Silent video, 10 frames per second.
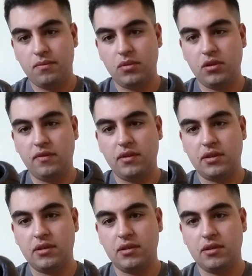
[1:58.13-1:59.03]
believe
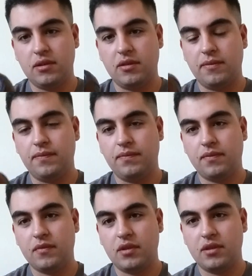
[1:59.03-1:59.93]
that's
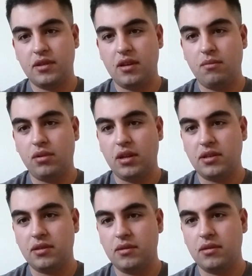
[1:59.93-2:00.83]

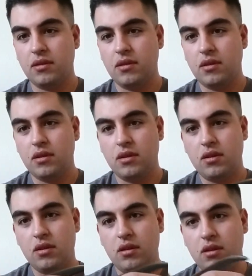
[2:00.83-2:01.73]
sandblasted.
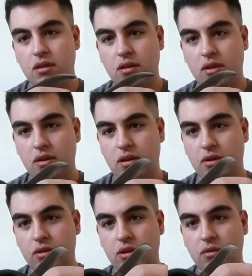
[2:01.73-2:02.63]

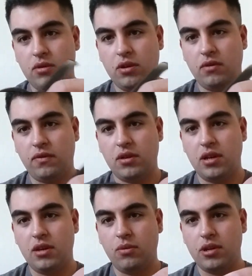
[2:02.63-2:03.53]
Now, I don't know if the
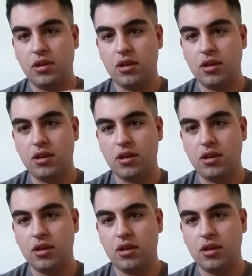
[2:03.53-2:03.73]
Kaywoodie